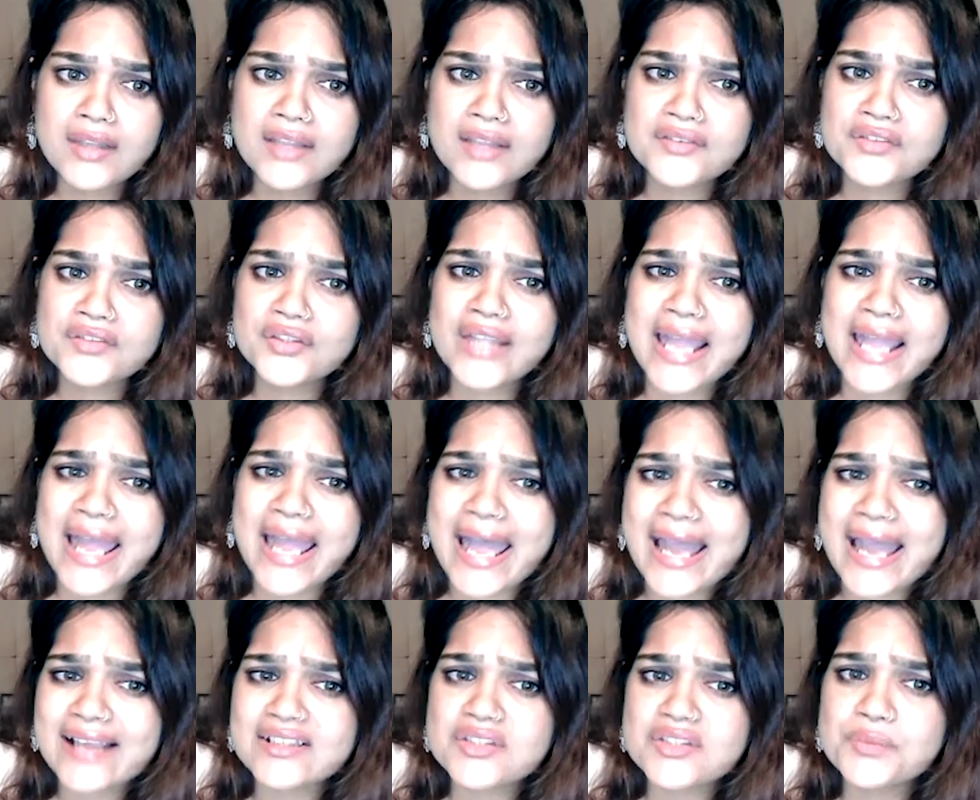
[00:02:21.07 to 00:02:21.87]
So the
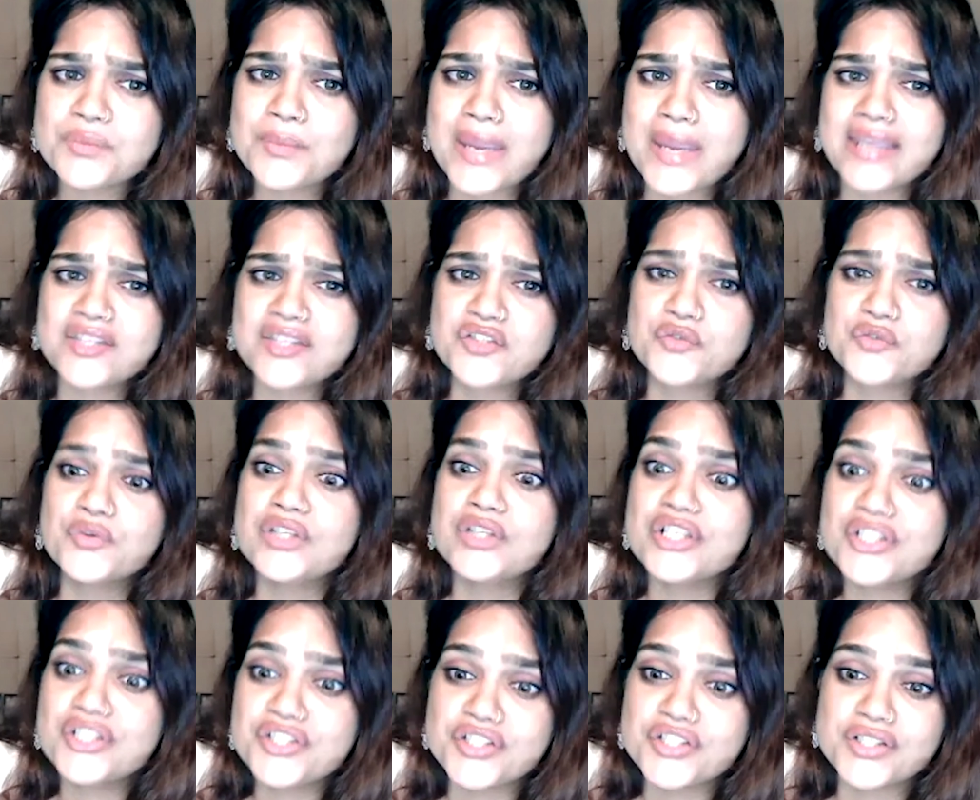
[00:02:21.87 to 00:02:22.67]
act makes
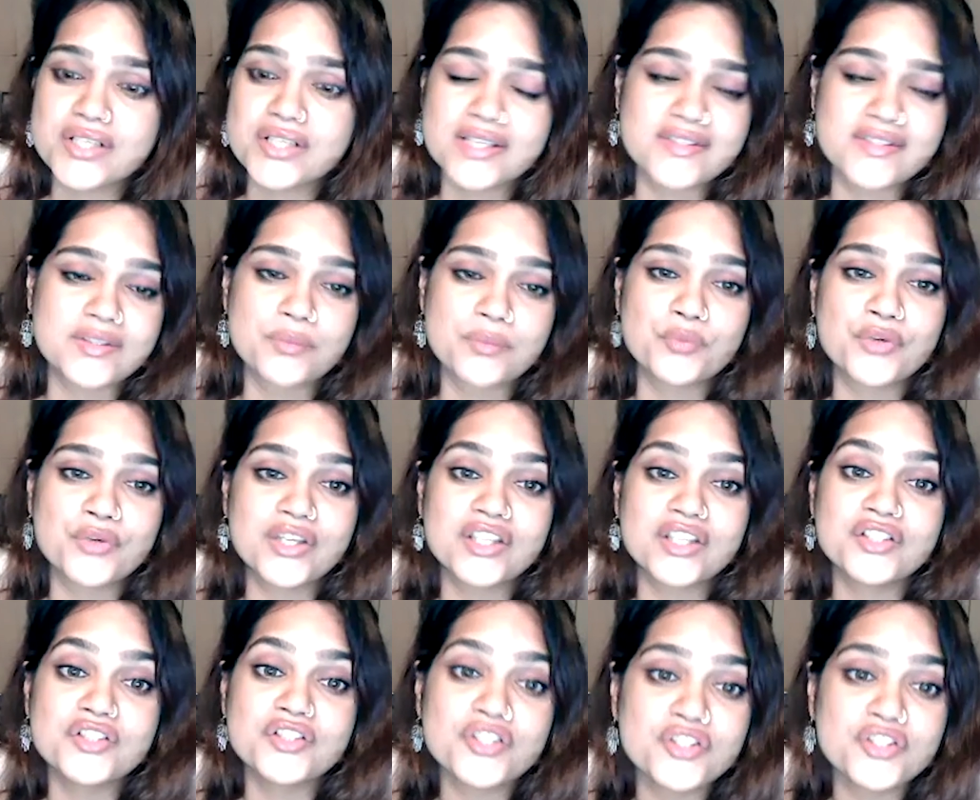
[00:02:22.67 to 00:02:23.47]
religion as a
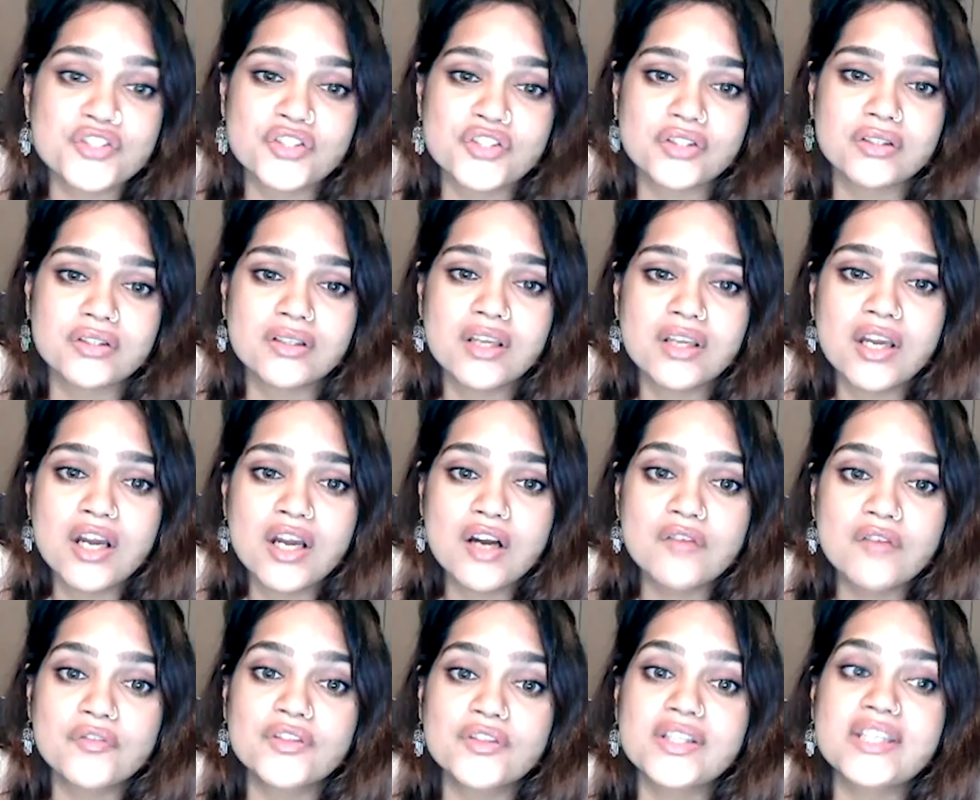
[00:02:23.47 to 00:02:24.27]
precondition
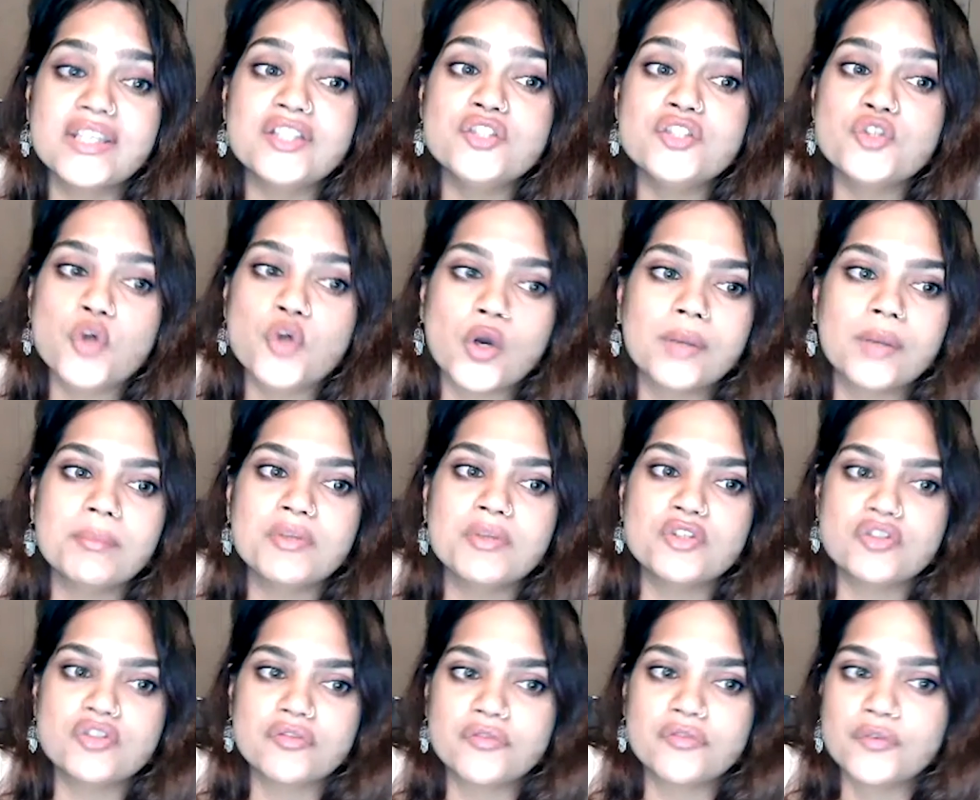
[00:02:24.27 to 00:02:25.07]
for the
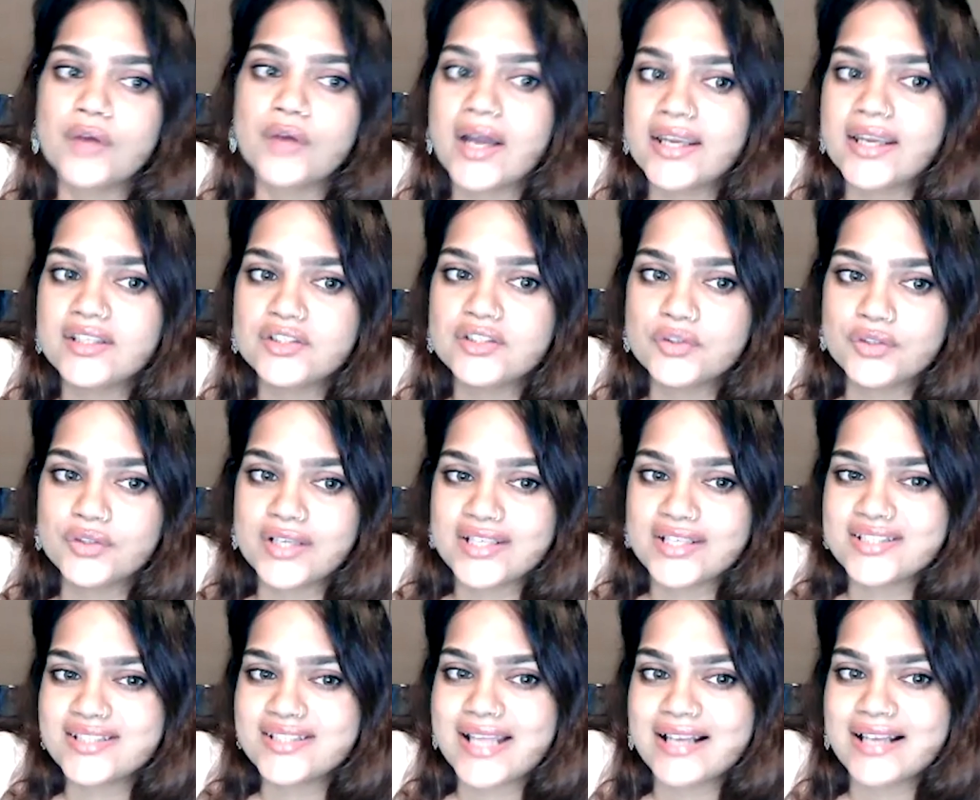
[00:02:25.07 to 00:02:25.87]
enjoyment of right to
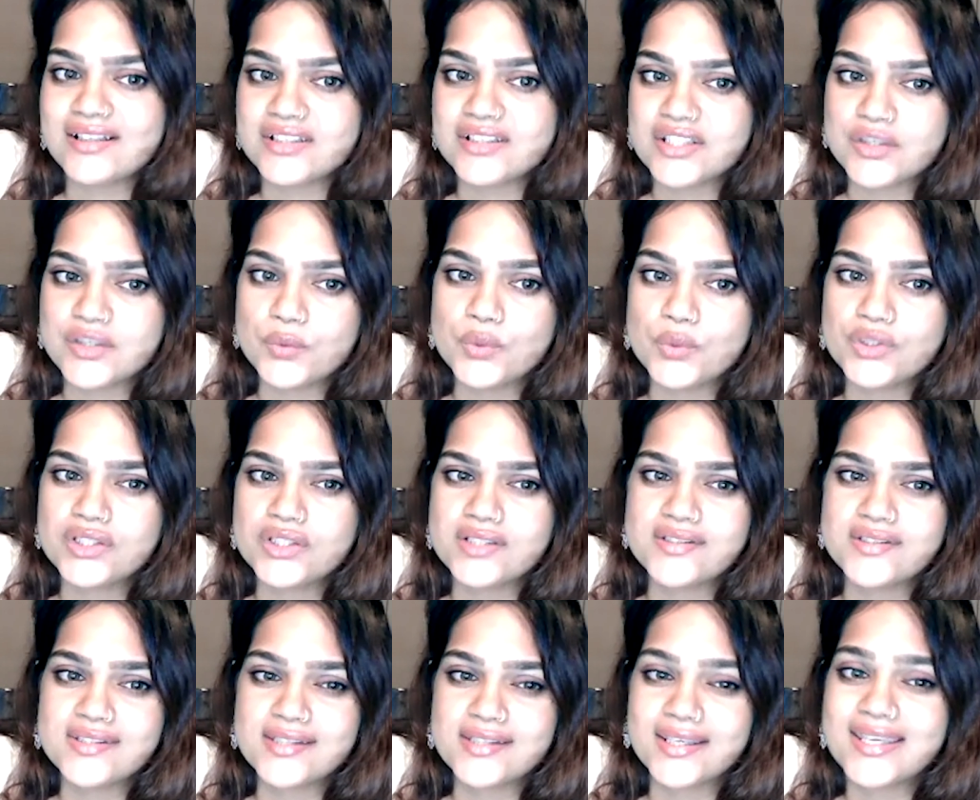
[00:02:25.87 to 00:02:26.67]
nationality, which
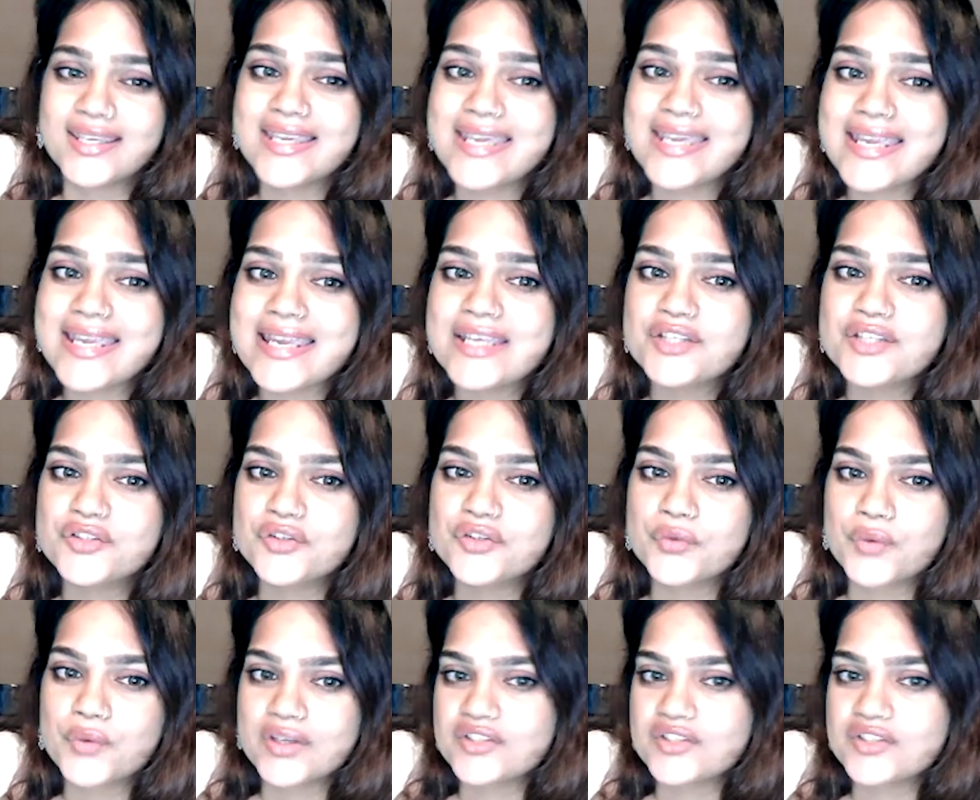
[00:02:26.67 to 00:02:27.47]
is the key to
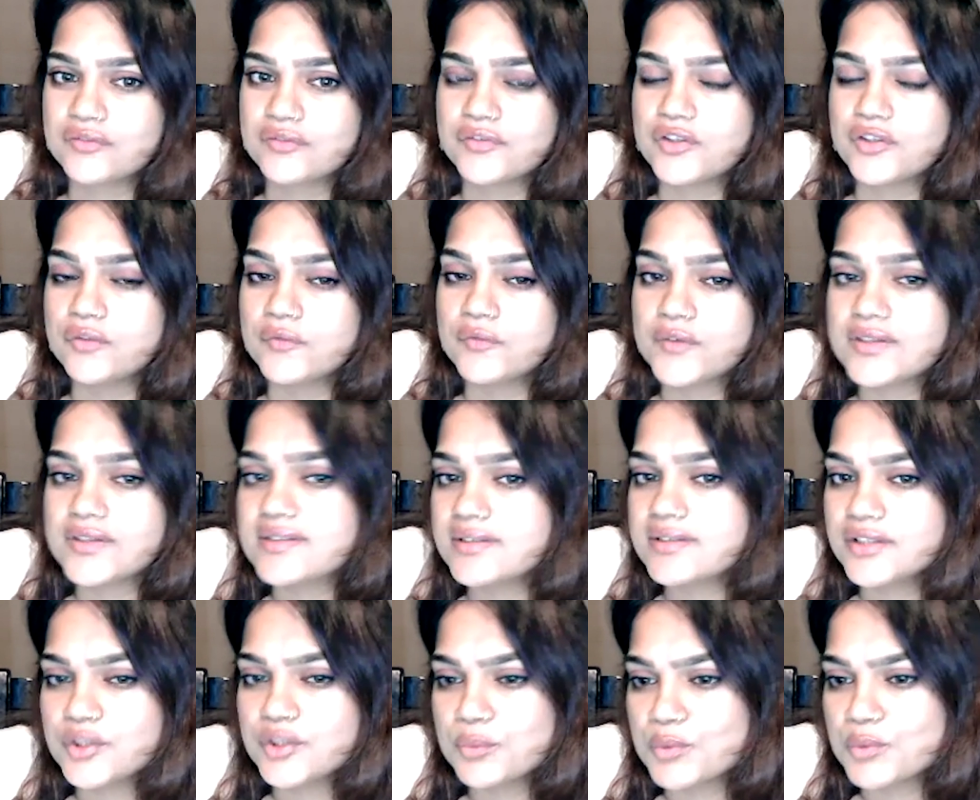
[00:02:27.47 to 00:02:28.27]
the rest of
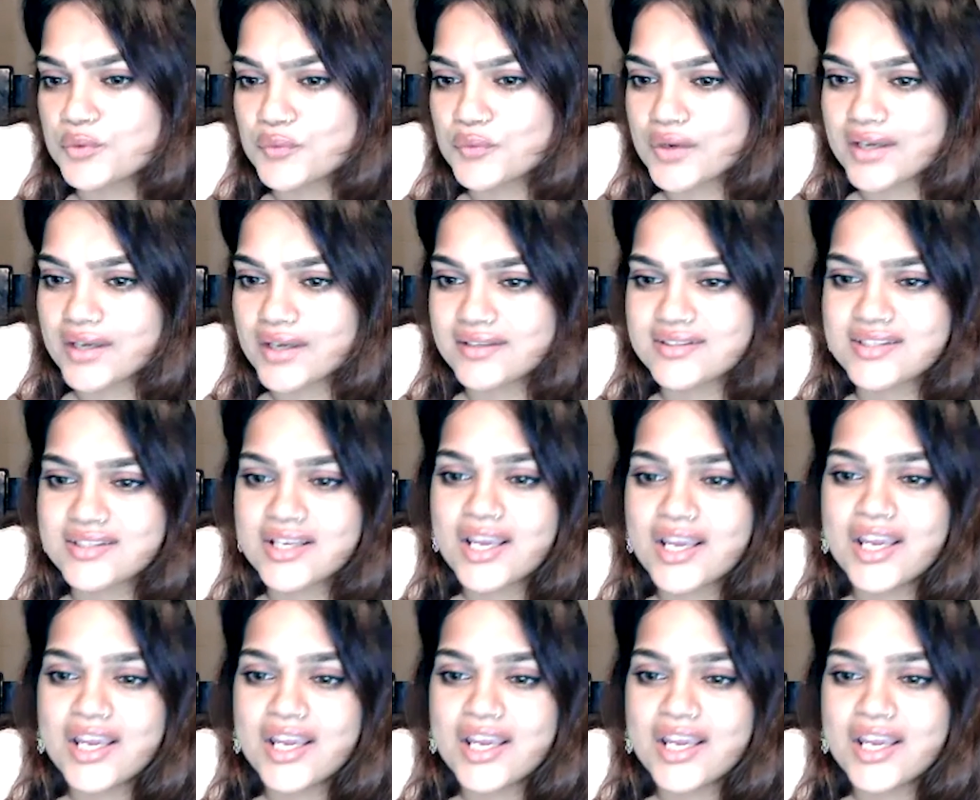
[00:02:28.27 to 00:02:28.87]
universal human rights,